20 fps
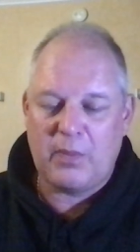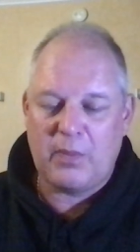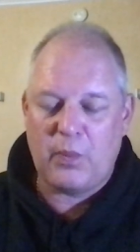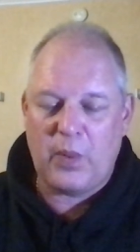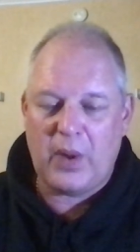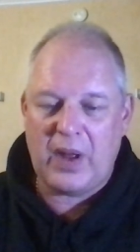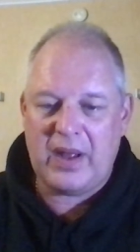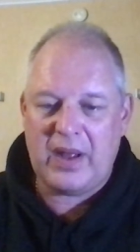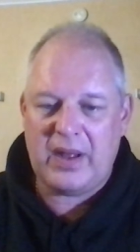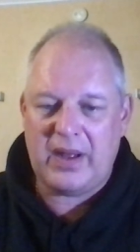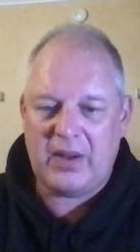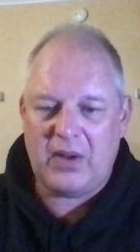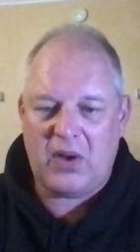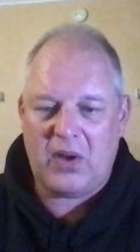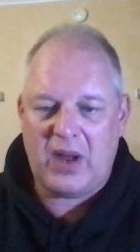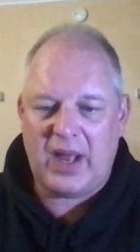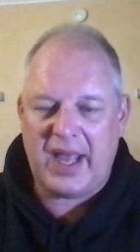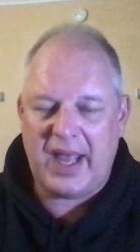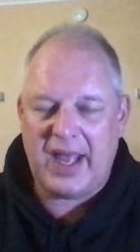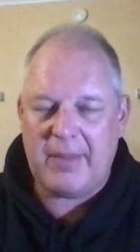Where
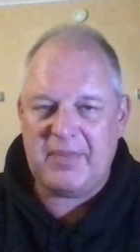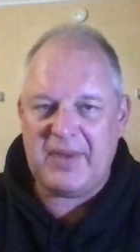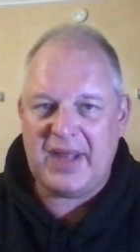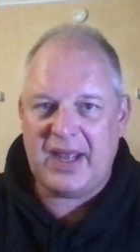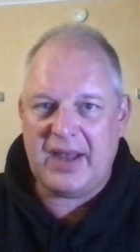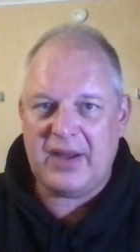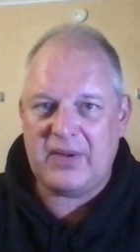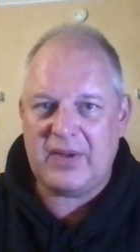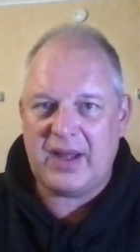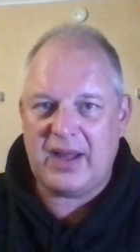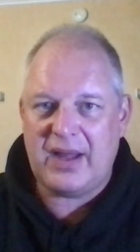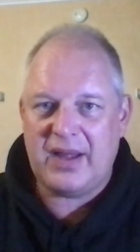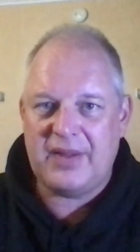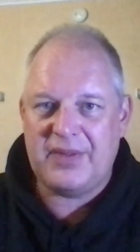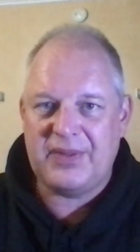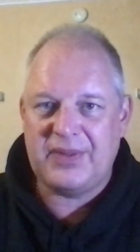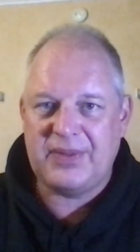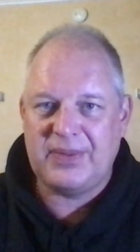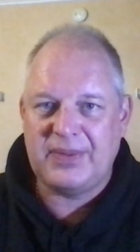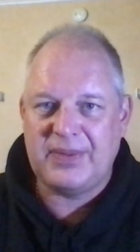I am
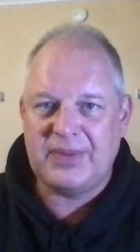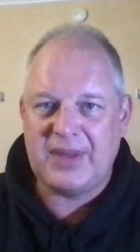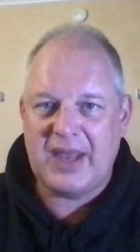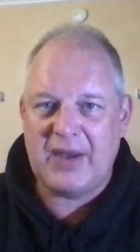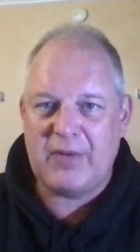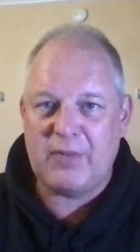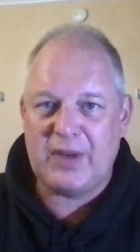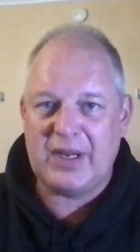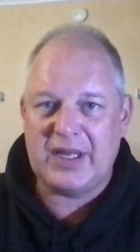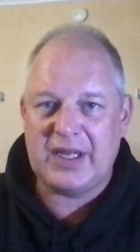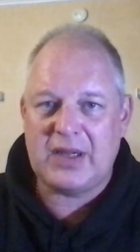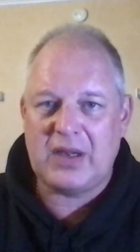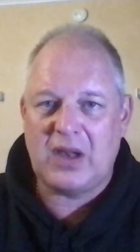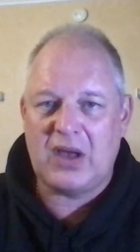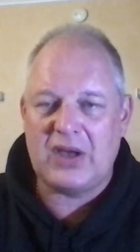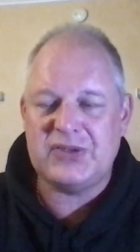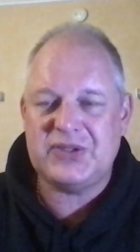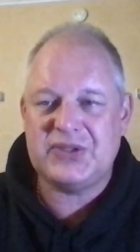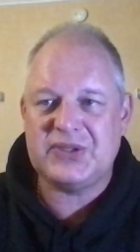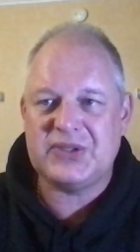now, they're really
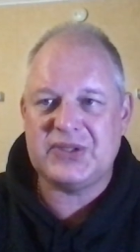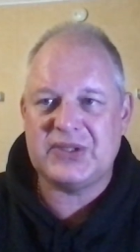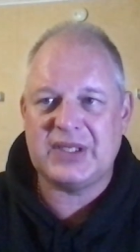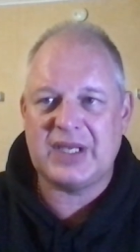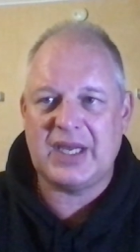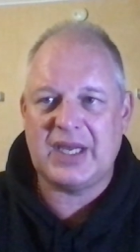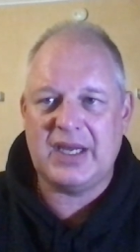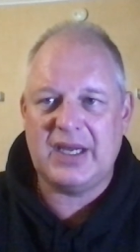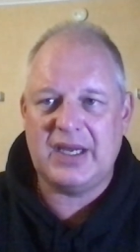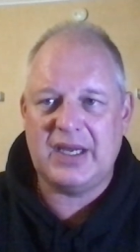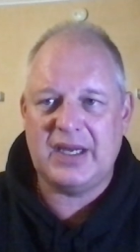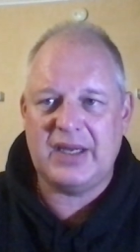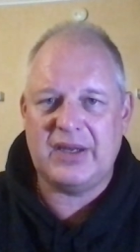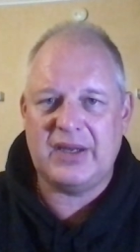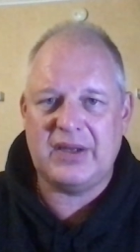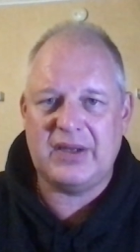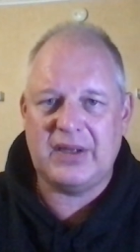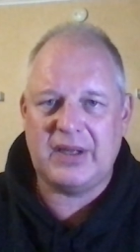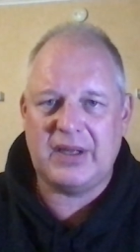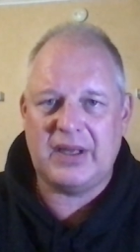close.
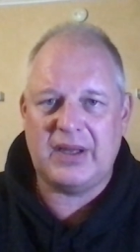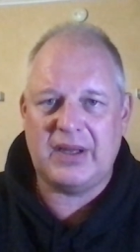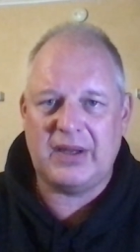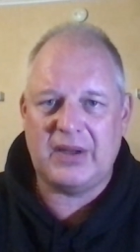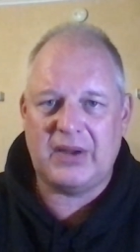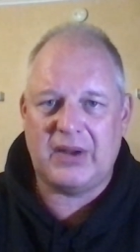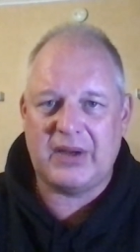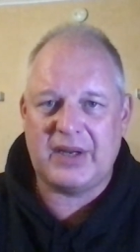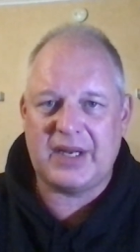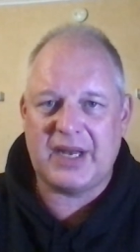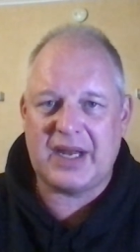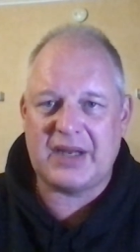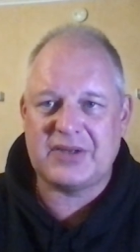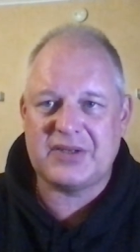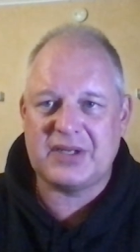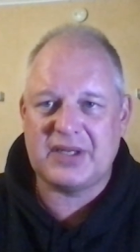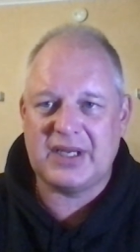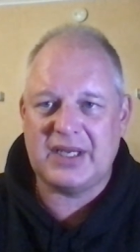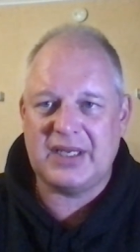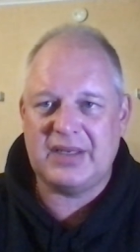I can
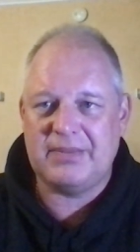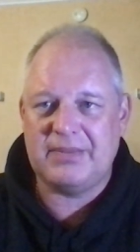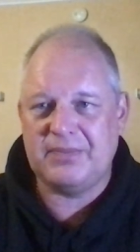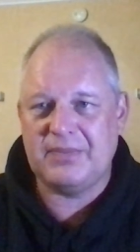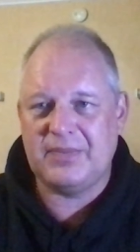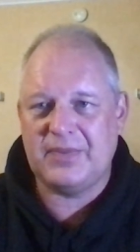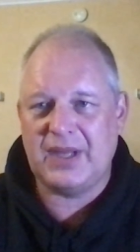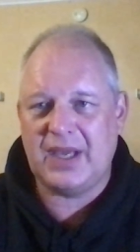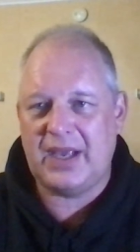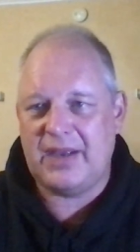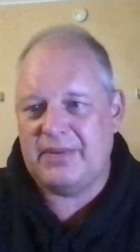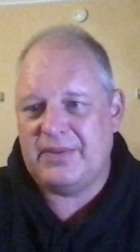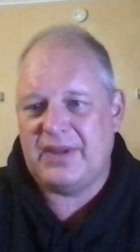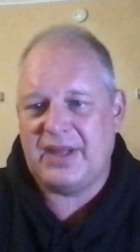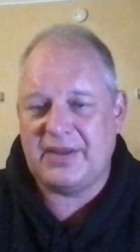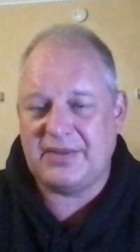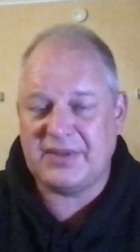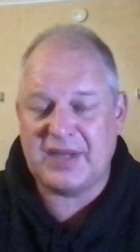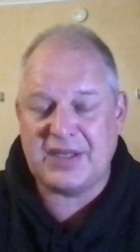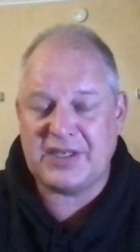actually, yeah,
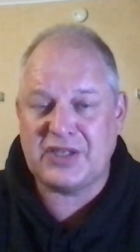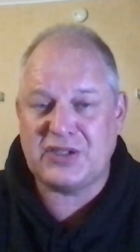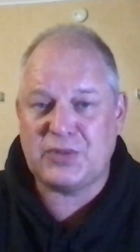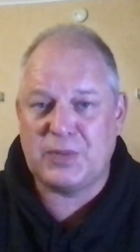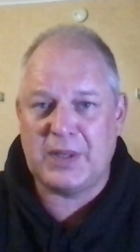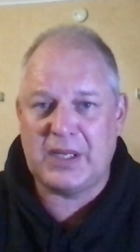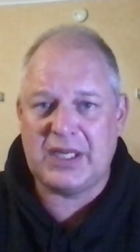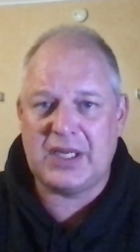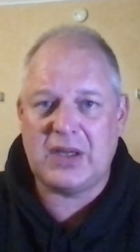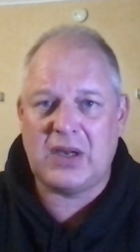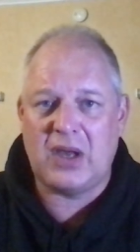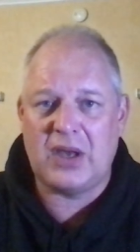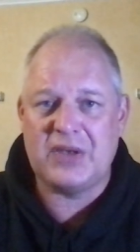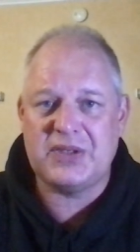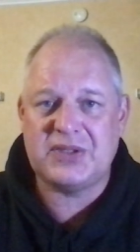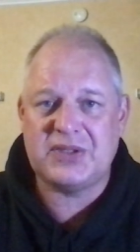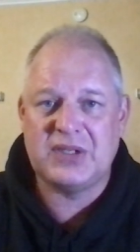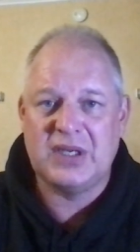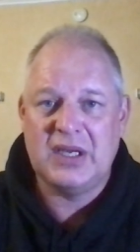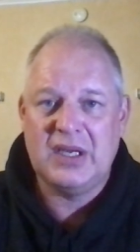they're just really
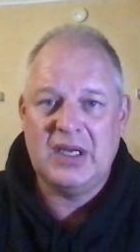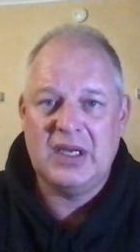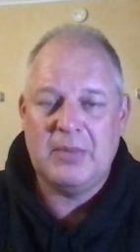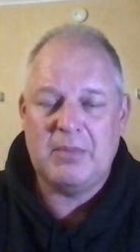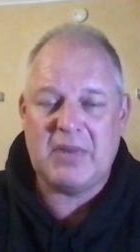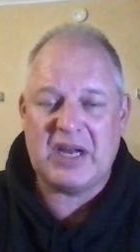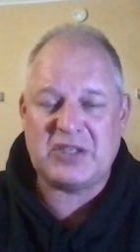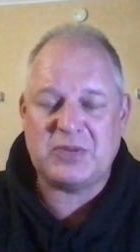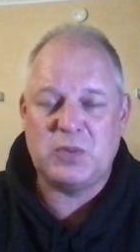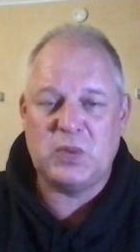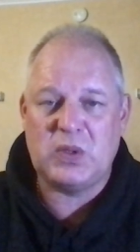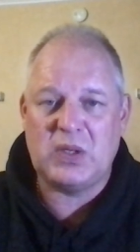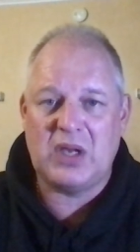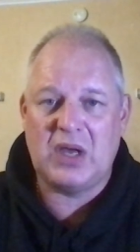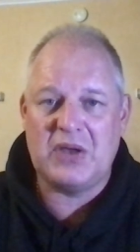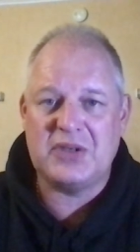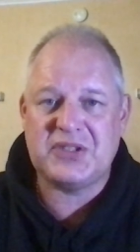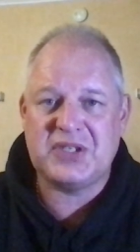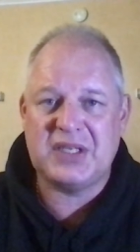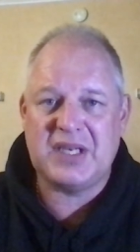close, much more
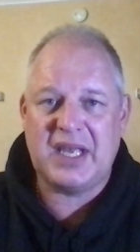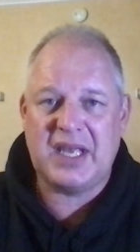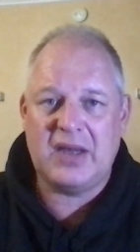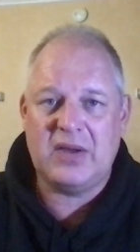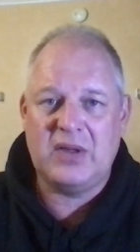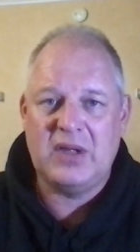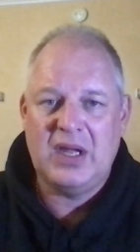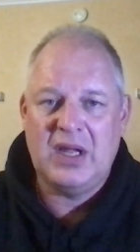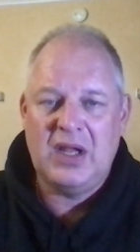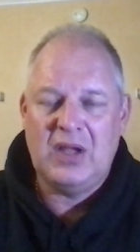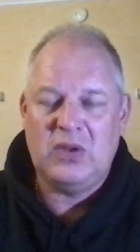closer now.